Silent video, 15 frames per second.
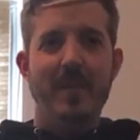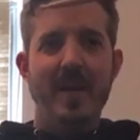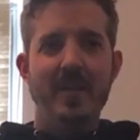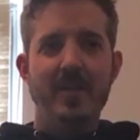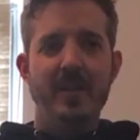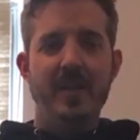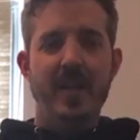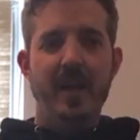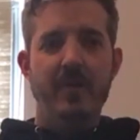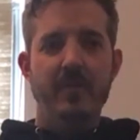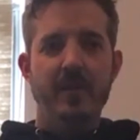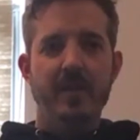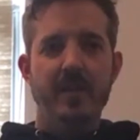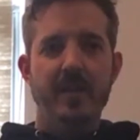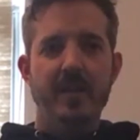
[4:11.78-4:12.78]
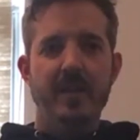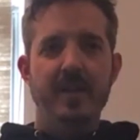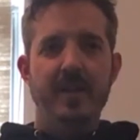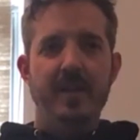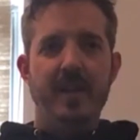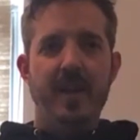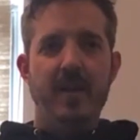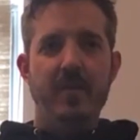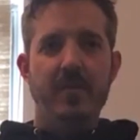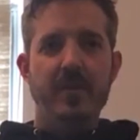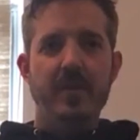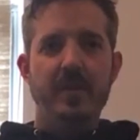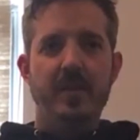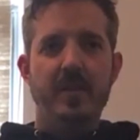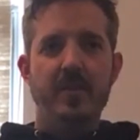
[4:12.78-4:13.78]
Imagine that, how
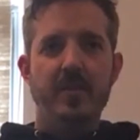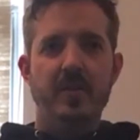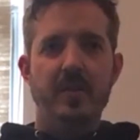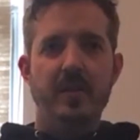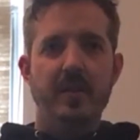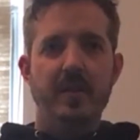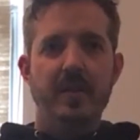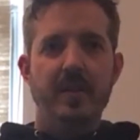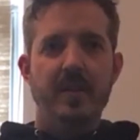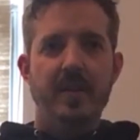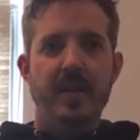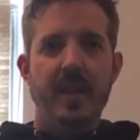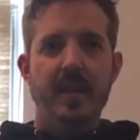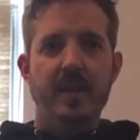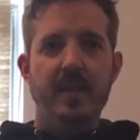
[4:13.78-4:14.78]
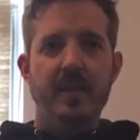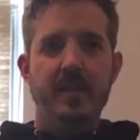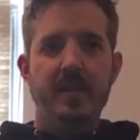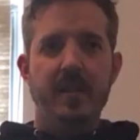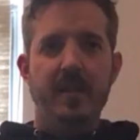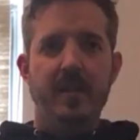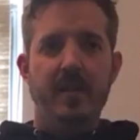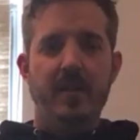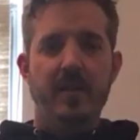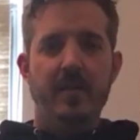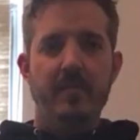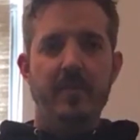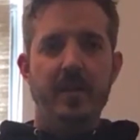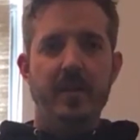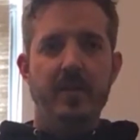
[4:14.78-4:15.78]
this could get us on
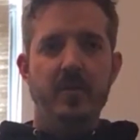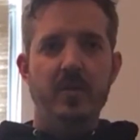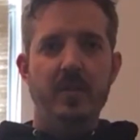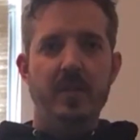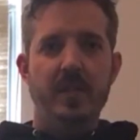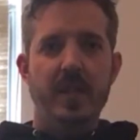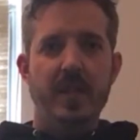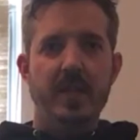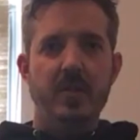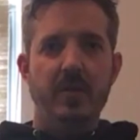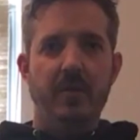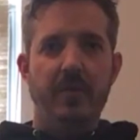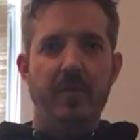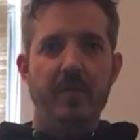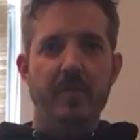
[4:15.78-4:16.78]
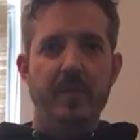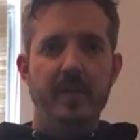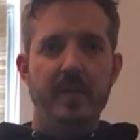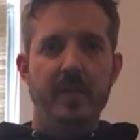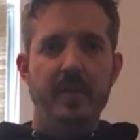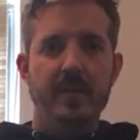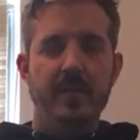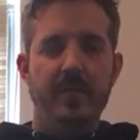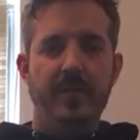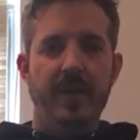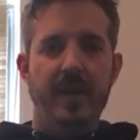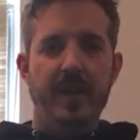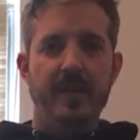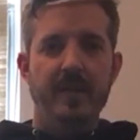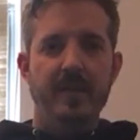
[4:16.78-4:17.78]
a big stage in front of millions of
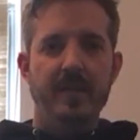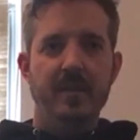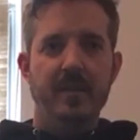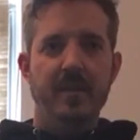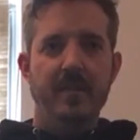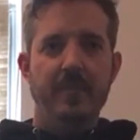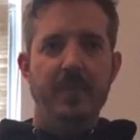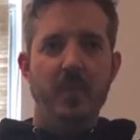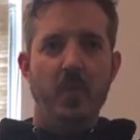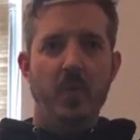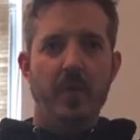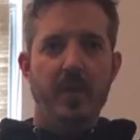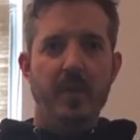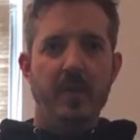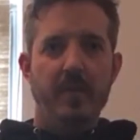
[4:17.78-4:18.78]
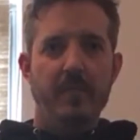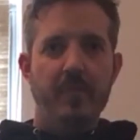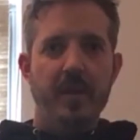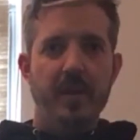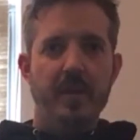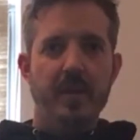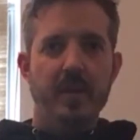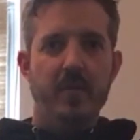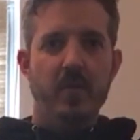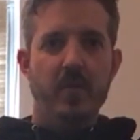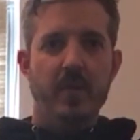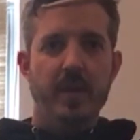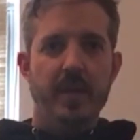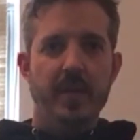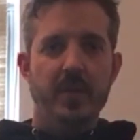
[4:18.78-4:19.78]
fans working on pinky
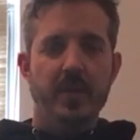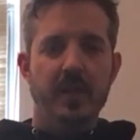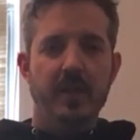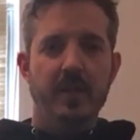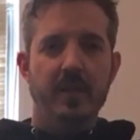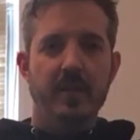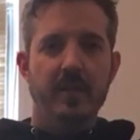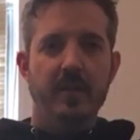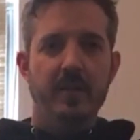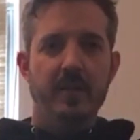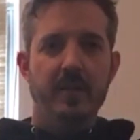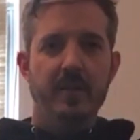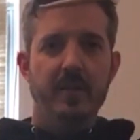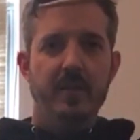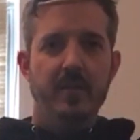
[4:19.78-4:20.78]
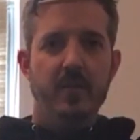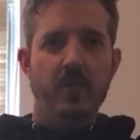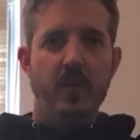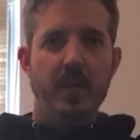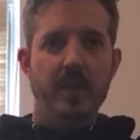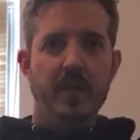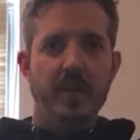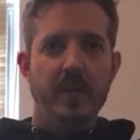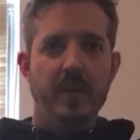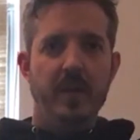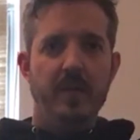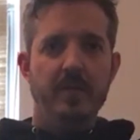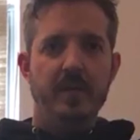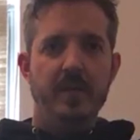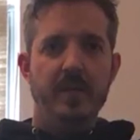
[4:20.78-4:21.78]
coordination. When did it
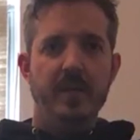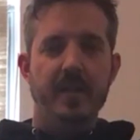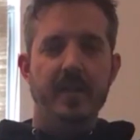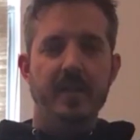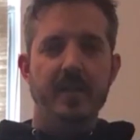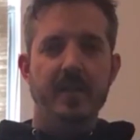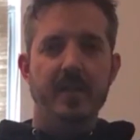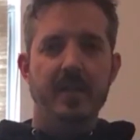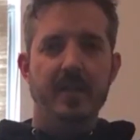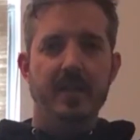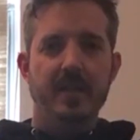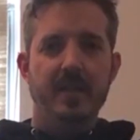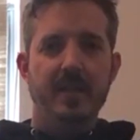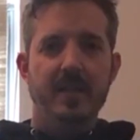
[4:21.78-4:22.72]
come to this?